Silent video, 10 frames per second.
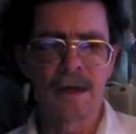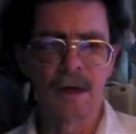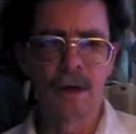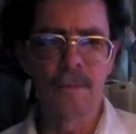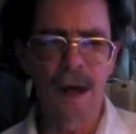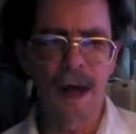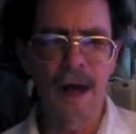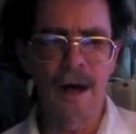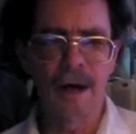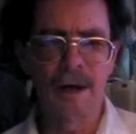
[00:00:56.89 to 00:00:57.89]
low
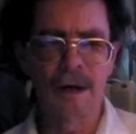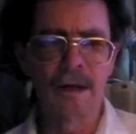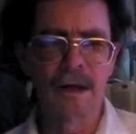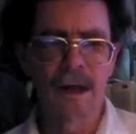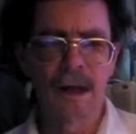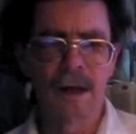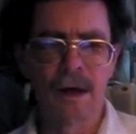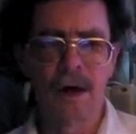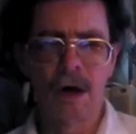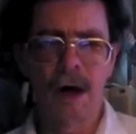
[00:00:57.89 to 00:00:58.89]
power and
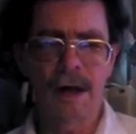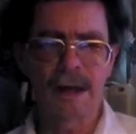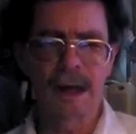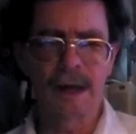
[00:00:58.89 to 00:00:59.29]
oh, I